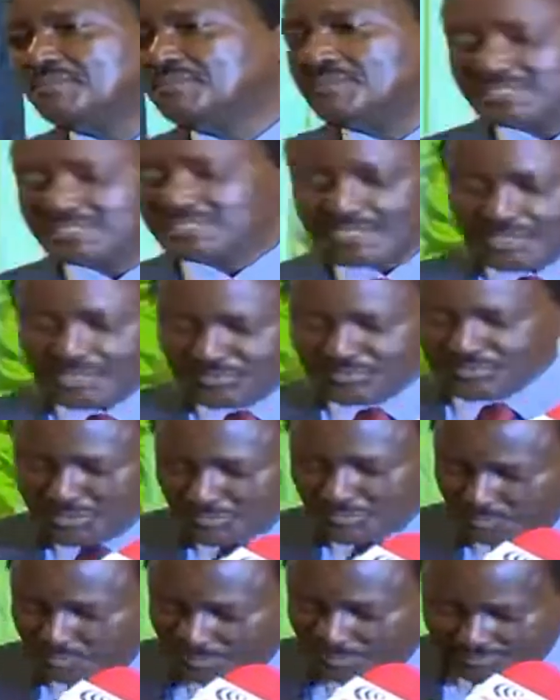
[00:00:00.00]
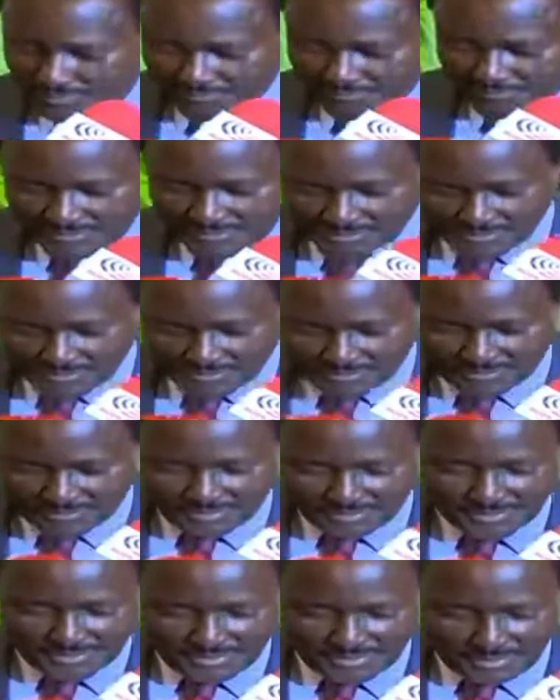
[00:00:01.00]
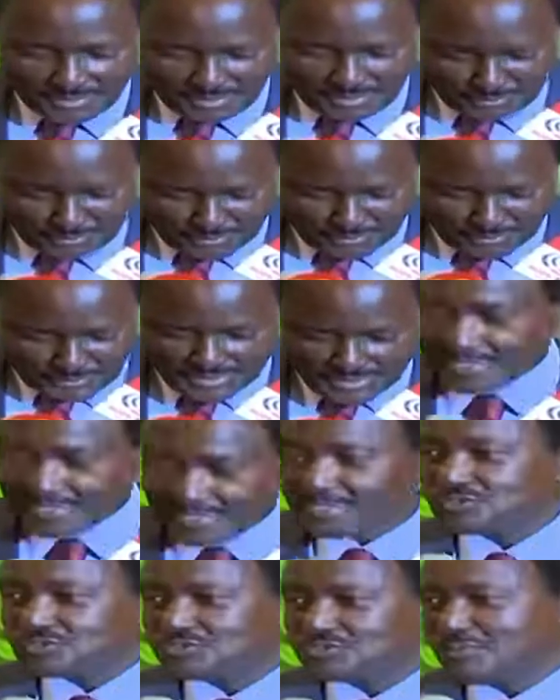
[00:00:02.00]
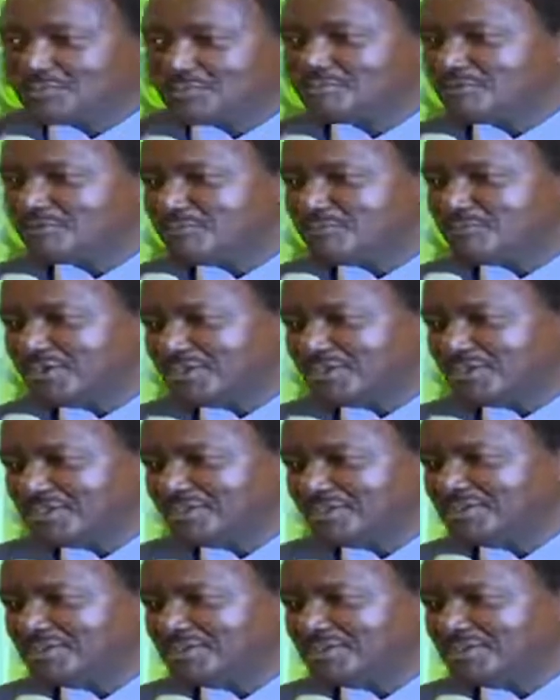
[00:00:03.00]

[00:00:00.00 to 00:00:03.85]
But allow me to paraphrase this because Gideon laid a trap for me.